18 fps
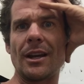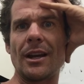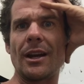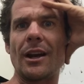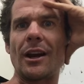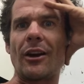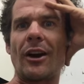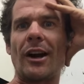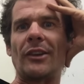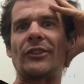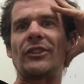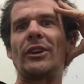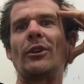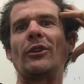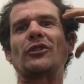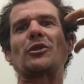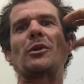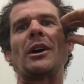All right,
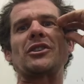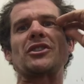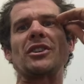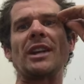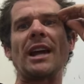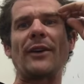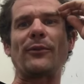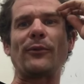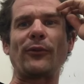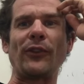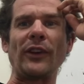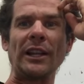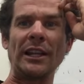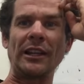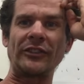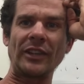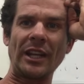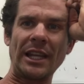serious question now from
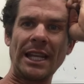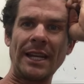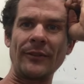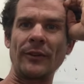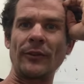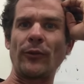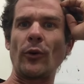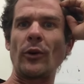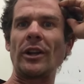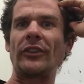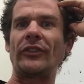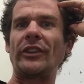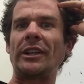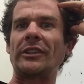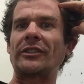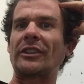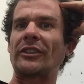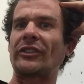Felix.
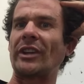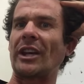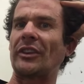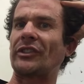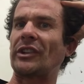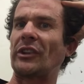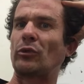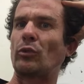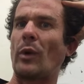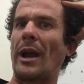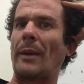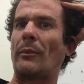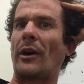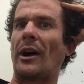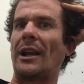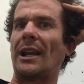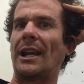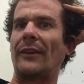11:46 cassette says
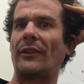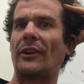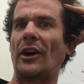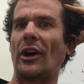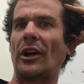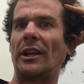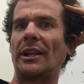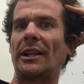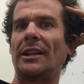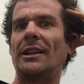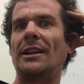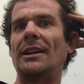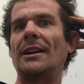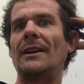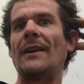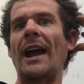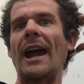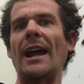1x11 only.
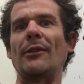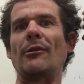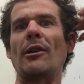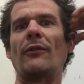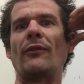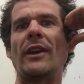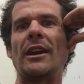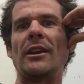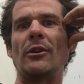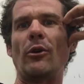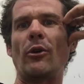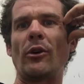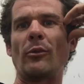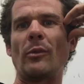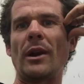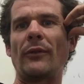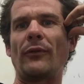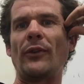Angry Vegan ordered
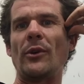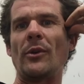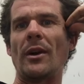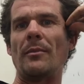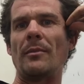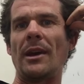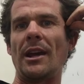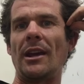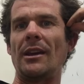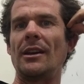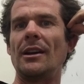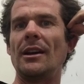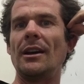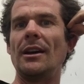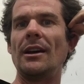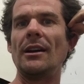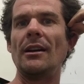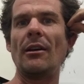one for you and me.
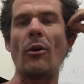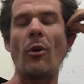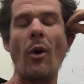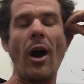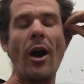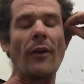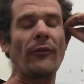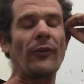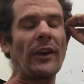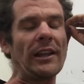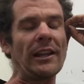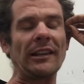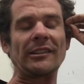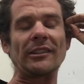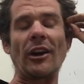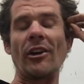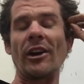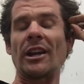Well, Felix,
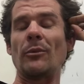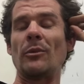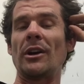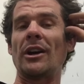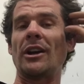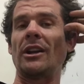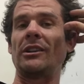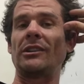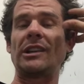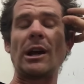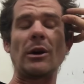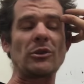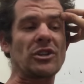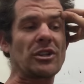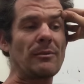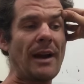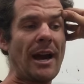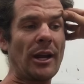I reckon we're going to tell
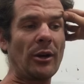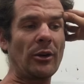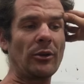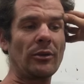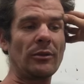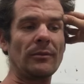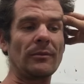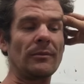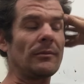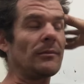Shimano,